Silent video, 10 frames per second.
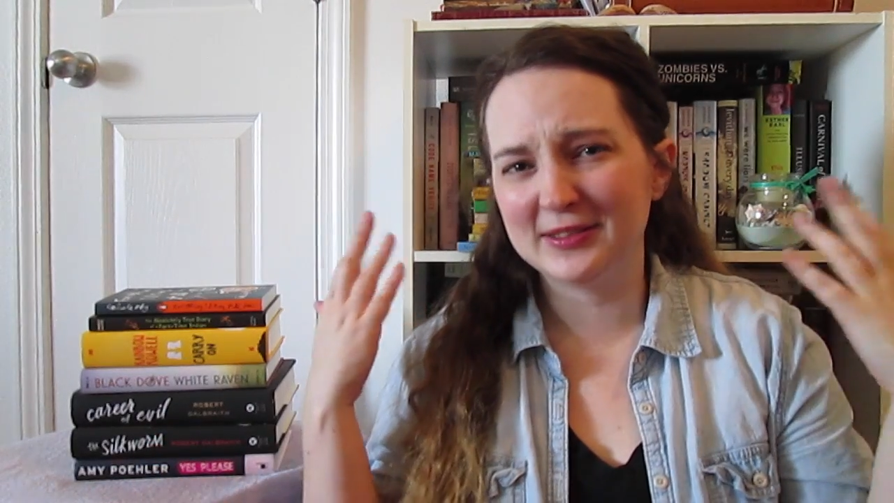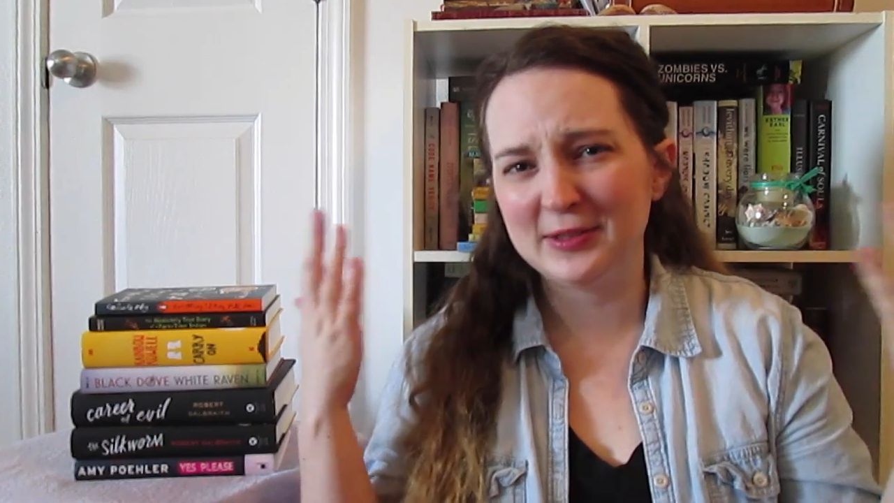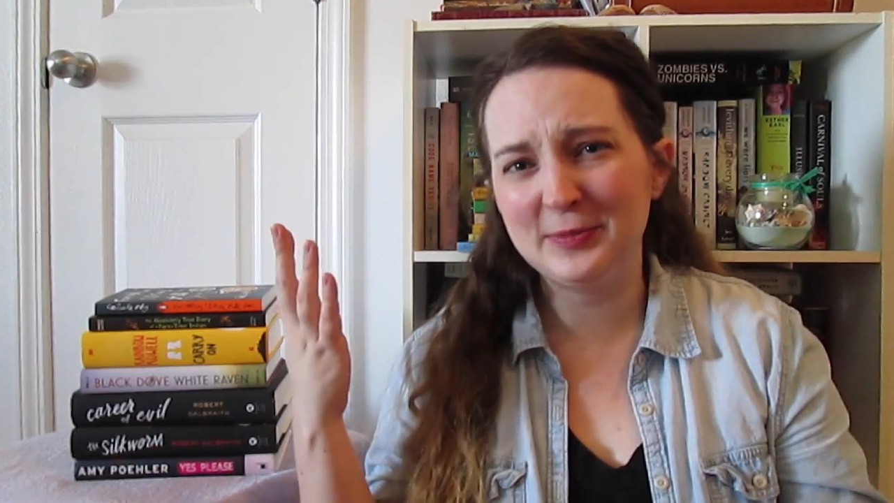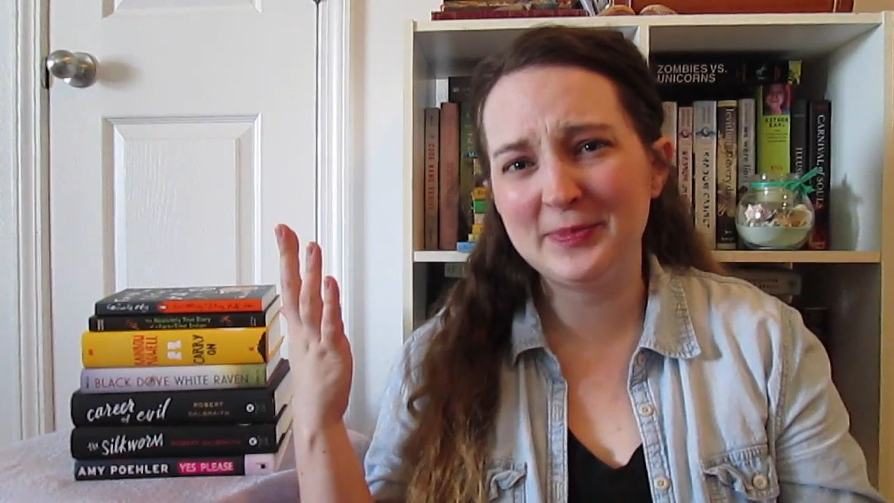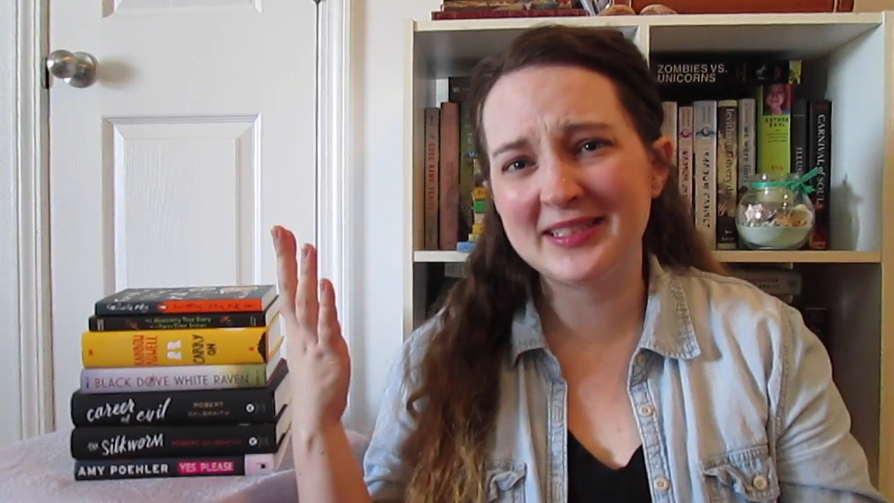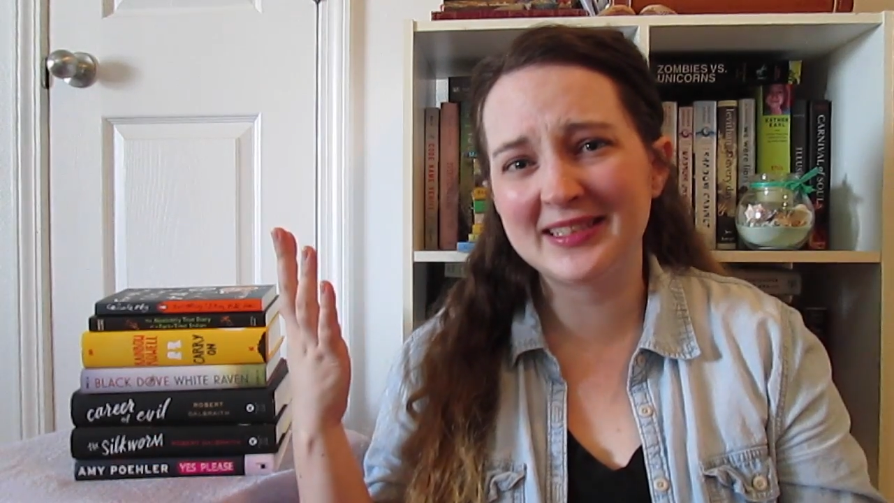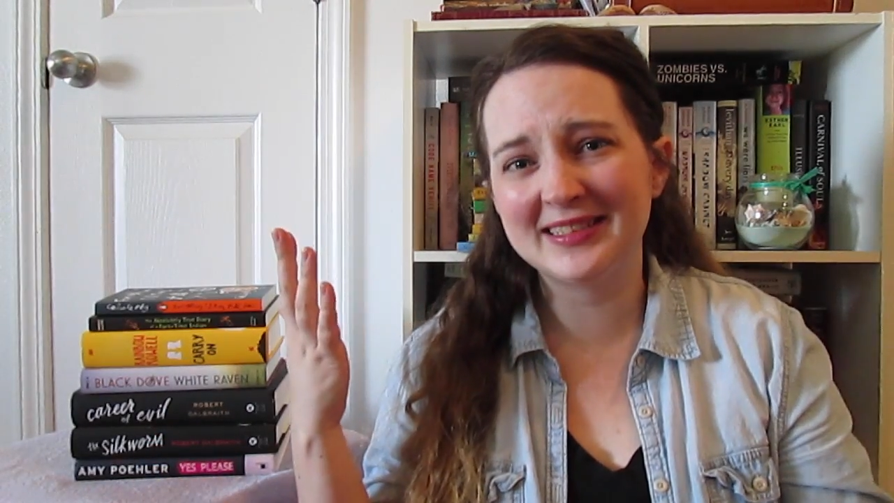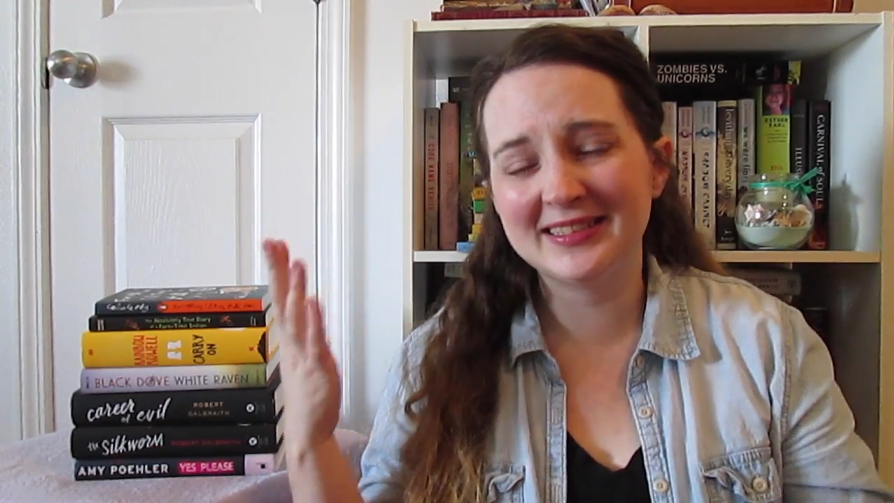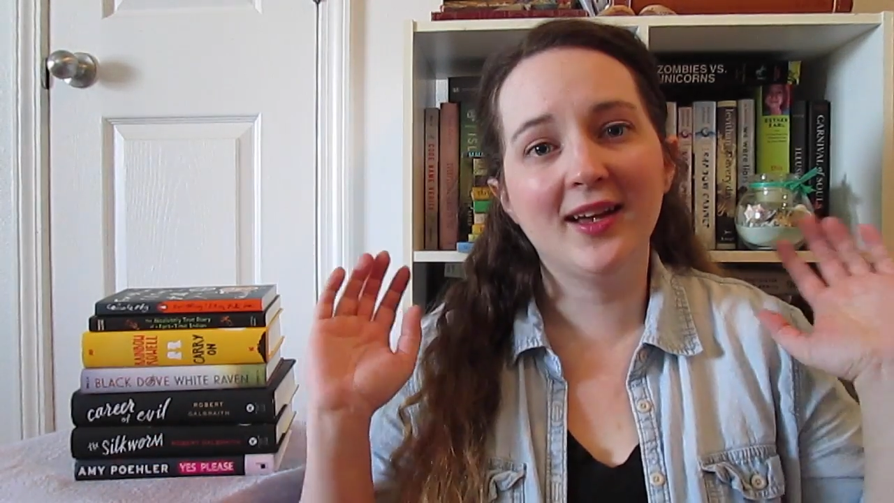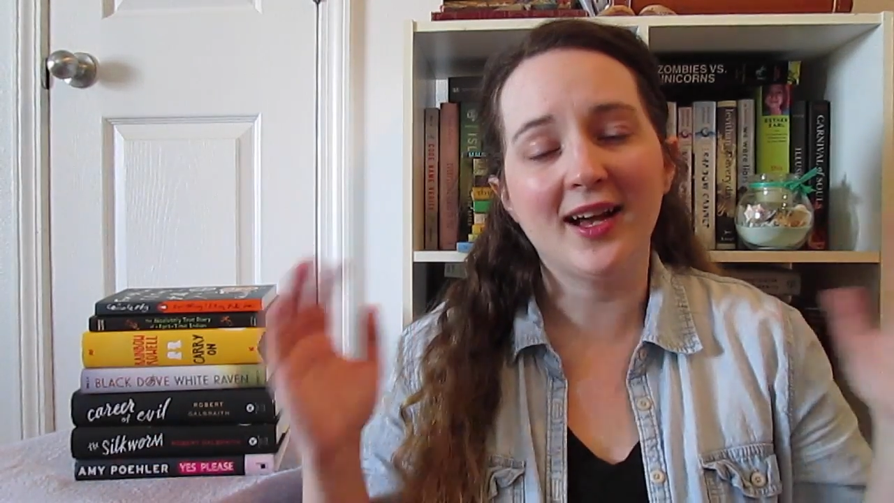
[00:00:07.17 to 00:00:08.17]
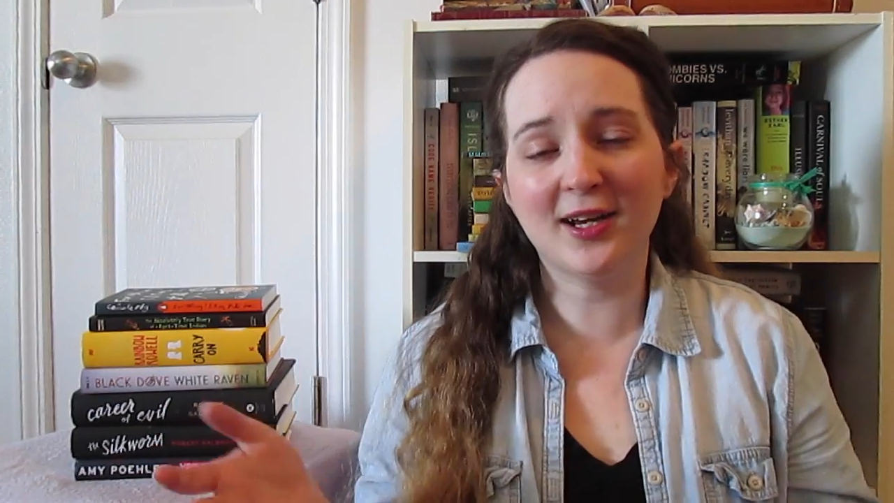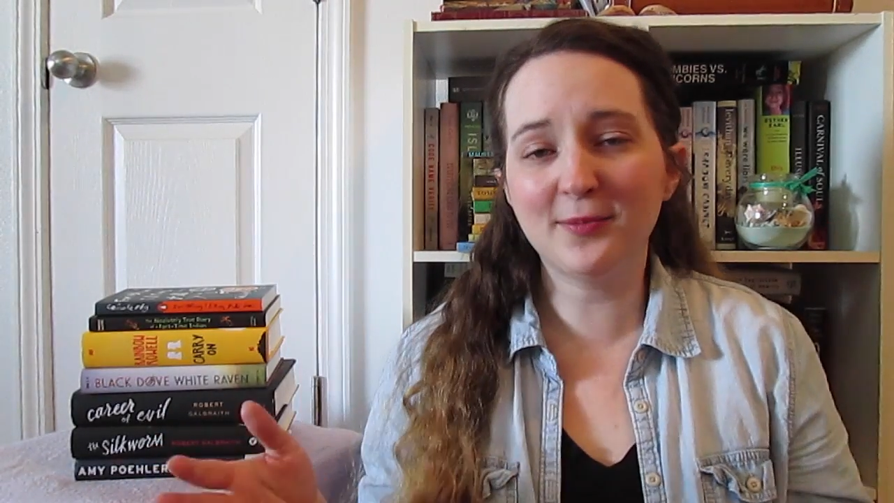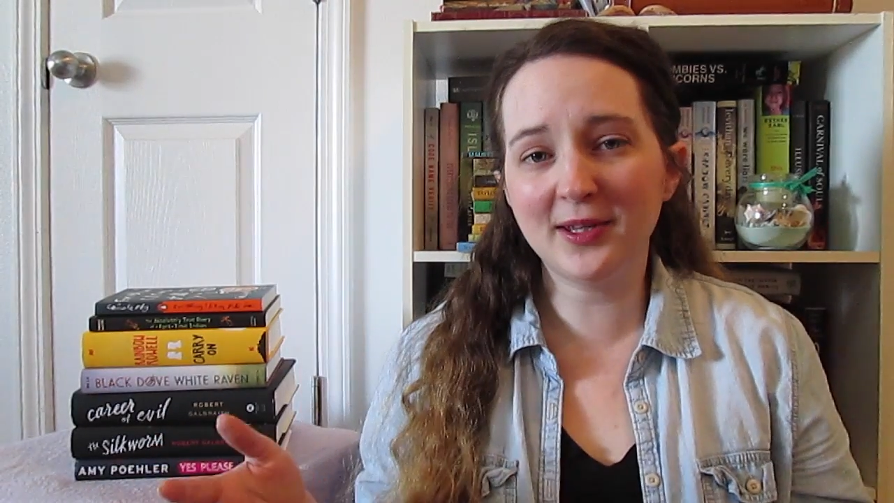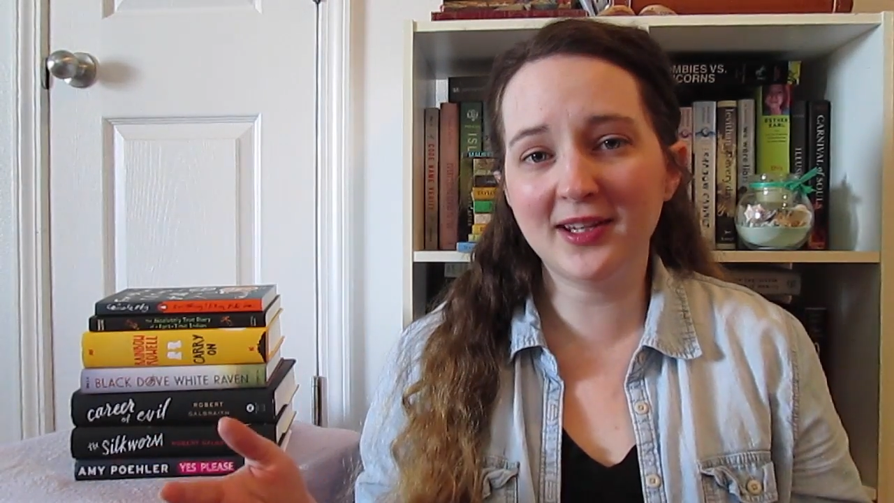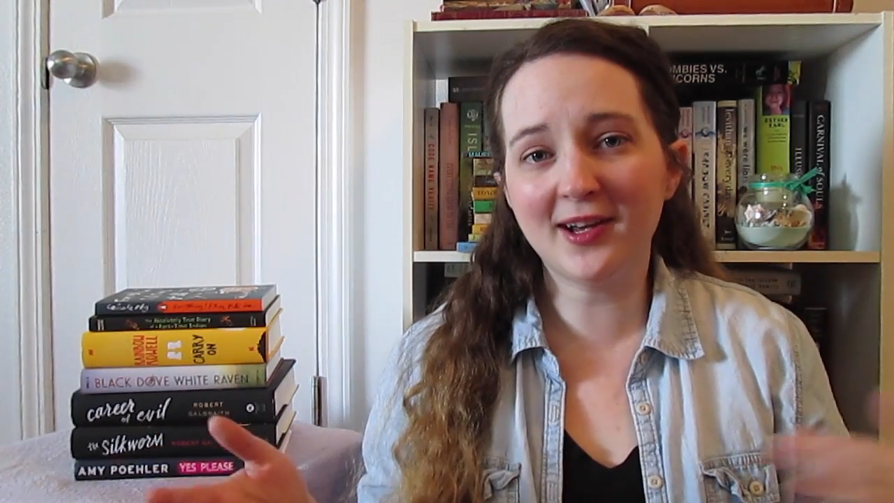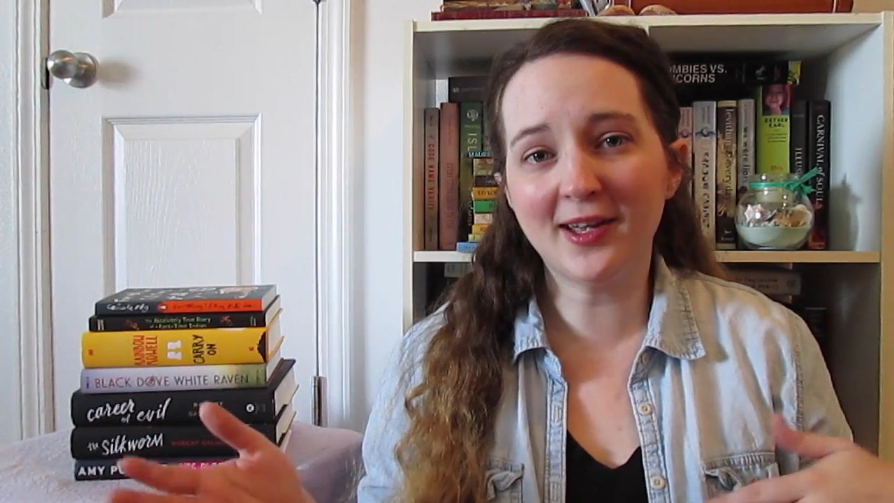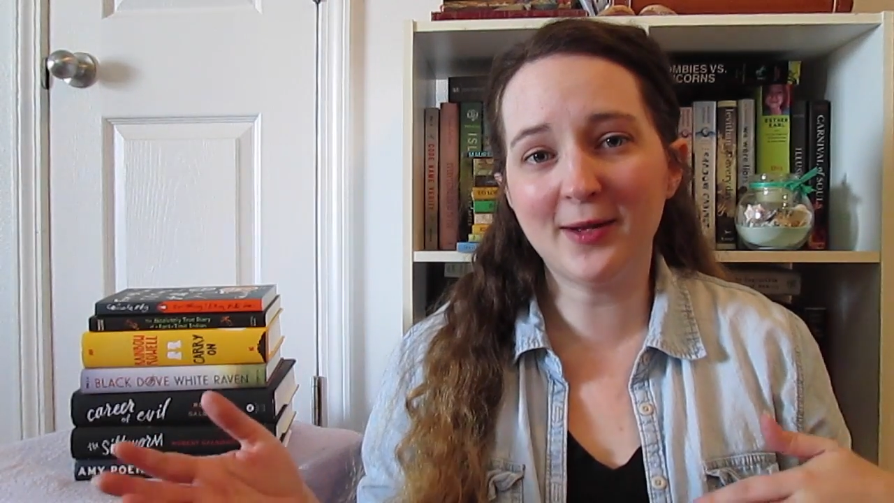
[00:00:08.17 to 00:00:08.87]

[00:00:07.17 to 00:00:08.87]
Oops. I got really caught